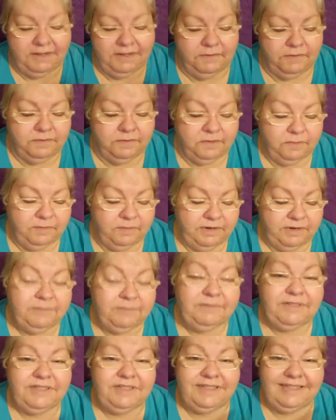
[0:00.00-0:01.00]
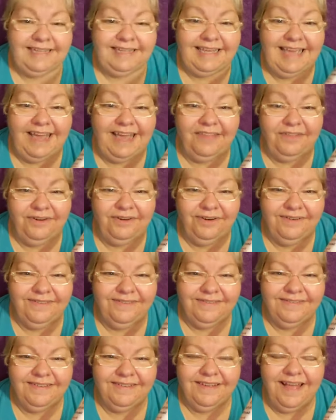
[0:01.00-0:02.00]
We'll put them together.
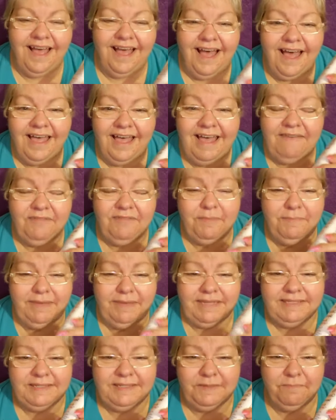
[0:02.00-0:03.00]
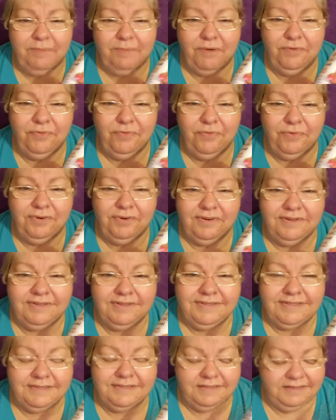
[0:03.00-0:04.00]
I'll have the best of both
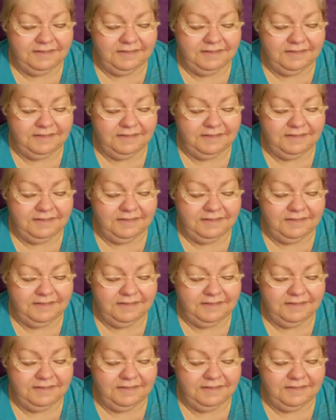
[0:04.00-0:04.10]
worlds.